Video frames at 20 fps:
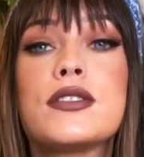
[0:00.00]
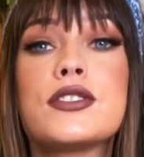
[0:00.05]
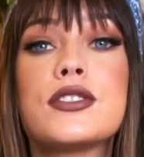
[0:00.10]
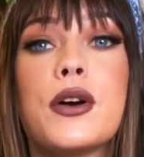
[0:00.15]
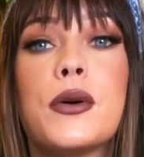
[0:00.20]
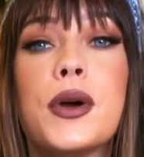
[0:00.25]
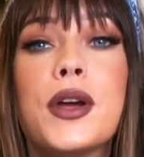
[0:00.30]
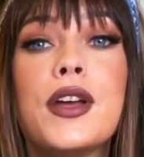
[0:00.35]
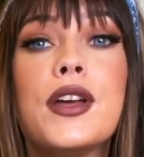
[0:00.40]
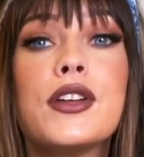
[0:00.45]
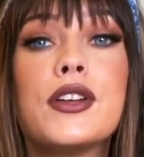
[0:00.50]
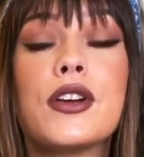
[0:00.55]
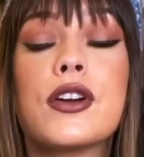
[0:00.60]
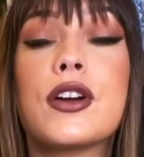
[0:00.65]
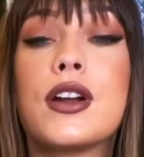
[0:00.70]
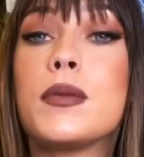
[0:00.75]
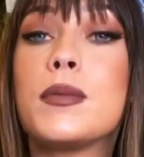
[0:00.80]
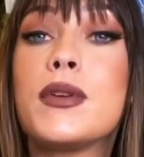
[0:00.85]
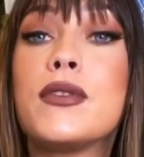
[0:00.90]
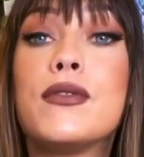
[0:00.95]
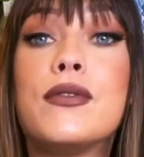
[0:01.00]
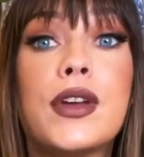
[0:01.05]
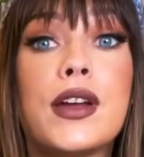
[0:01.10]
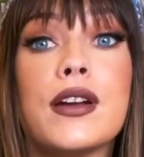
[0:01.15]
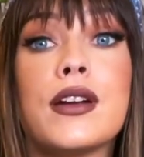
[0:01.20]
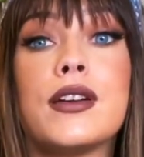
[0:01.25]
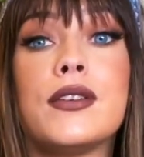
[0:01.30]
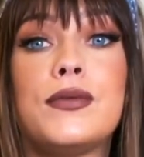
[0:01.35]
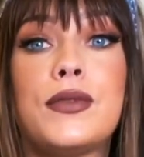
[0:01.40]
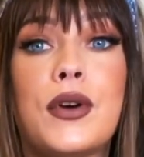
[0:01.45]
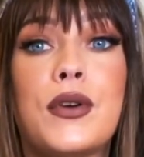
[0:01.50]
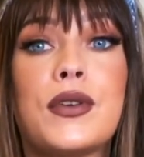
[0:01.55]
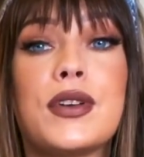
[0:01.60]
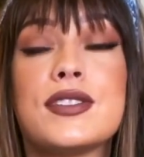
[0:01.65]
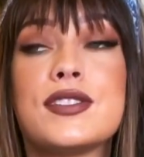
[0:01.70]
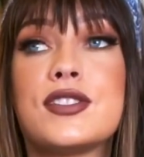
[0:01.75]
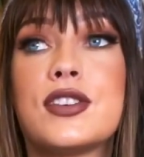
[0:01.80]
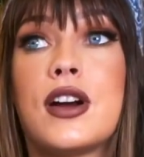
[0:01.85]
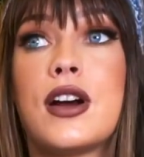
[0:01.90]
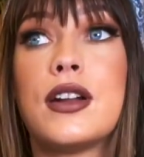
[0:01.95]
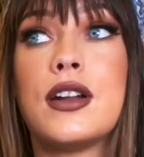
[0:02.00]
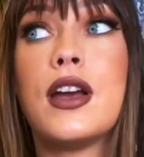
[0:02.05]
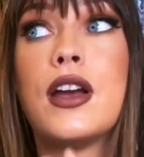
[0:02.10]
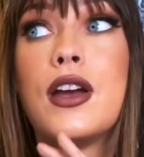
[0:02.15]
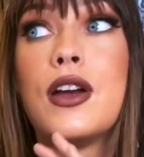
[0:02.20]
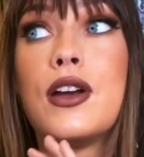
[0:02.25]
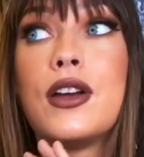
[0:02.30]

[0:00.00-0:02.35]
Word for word: So you're going to be very focused on